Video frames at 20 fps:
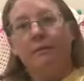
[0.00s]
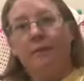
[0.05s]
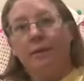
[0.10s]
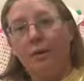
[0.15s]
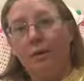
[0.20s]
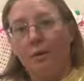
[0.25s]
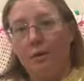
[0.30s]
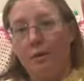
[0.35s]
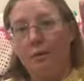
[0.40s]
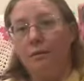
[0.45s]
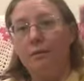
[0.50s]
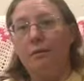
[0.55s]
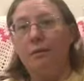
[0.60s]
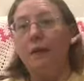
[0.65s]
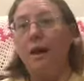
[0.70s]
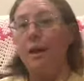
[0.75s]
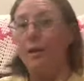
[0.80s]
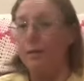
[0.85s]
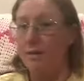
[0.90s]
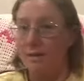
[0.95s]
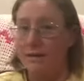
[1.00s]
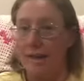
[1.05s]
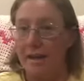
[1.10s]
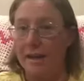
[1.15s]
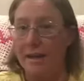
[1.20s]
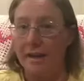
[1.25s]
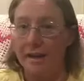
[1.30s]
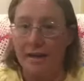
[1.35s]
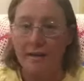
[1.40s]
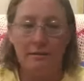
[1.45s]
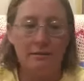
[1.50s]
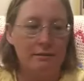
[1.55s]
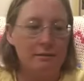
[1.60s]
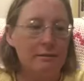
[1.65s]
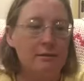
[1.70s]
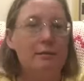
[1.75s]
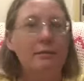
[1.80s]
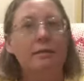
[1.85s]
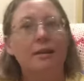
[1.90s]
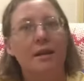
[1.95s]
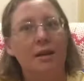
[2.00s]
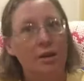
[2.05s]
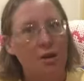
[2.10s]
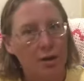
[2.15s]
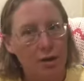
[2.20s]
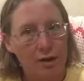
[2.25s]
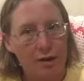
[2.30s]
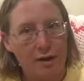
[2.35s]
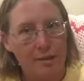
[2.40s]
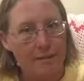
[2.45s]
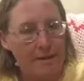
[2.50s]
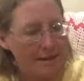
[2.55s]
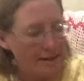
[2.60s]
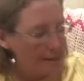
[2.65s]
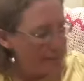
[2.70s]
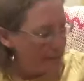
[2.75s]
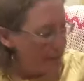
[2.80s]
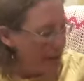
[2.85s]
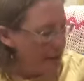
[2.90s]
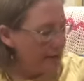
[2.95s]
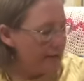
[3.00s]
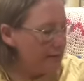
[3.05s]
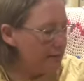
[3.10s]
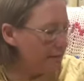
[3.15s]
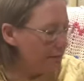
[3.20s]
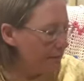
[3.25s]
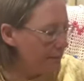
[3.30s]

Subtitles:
who, I will say again, no longer makes bags.